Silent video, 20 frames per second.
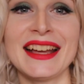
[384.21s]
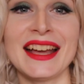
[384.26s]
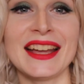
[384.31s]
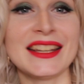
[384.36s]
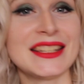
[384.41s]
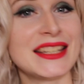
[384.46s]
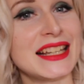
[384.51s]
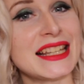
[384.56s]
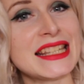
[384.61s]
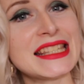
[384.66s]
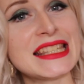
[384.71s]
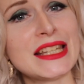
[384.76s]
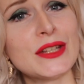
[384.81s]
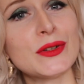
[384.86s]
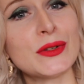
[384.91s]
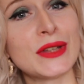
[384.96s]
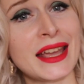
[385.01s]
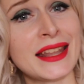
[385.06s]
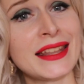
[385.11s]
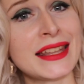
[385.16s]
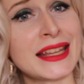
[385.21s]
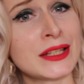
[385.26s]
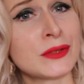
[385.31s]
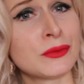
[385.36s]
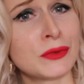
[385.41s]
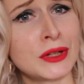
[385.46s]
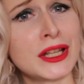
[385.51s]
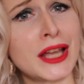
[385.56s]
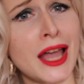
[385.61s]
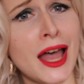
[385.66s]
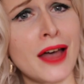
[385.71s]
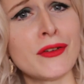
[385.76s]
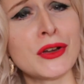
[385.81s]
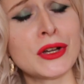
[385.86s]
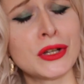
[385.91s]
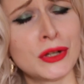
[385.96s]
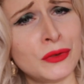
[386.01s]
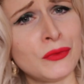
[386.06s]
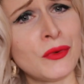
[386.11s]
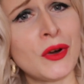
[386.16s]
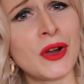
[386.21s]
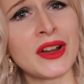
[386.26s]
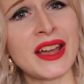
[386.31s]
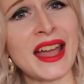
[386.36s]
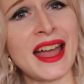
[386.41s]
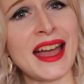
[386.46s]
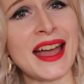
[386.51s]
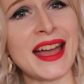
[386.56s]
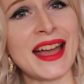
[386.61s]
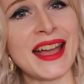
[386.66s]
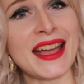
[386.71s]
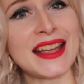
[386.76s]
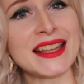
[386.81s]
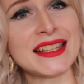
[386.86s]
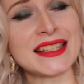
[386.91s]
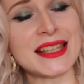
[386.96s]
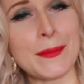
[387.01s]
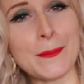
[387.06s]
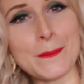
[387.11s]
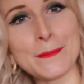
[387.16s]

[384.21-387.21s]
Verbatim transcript: Until I see you again next week, have a good one guys!